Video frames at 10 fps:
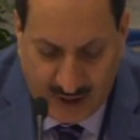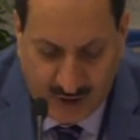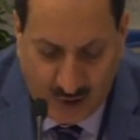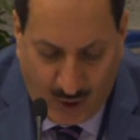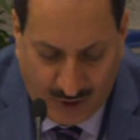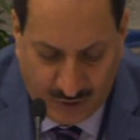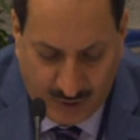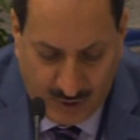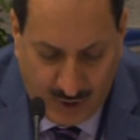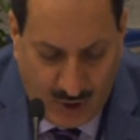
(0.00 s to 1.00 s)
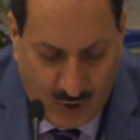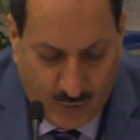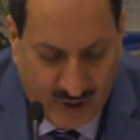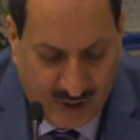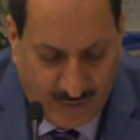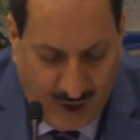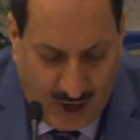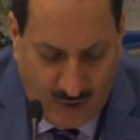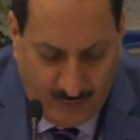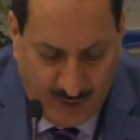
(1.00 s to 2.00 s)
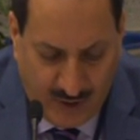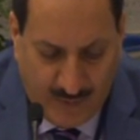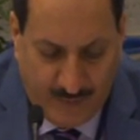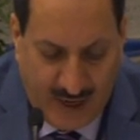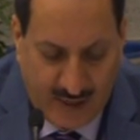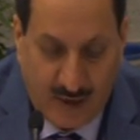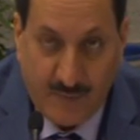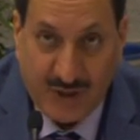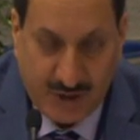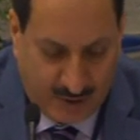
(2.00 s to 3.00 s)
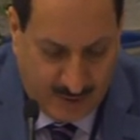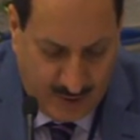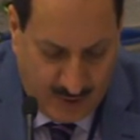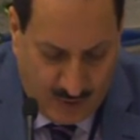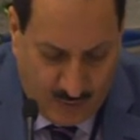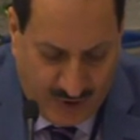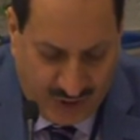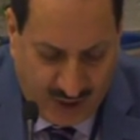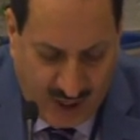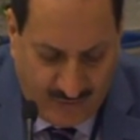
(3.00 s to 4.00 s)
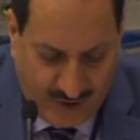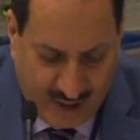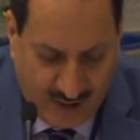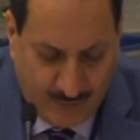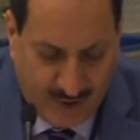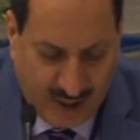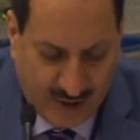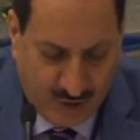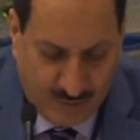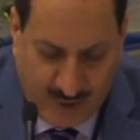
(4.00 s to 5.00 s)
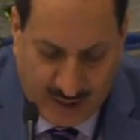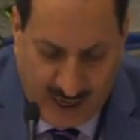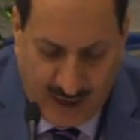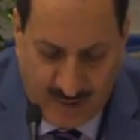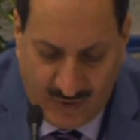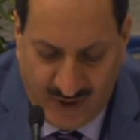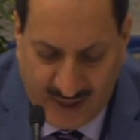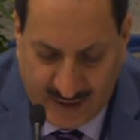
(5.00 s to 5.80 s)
to make sure that we have a group of values that we all share.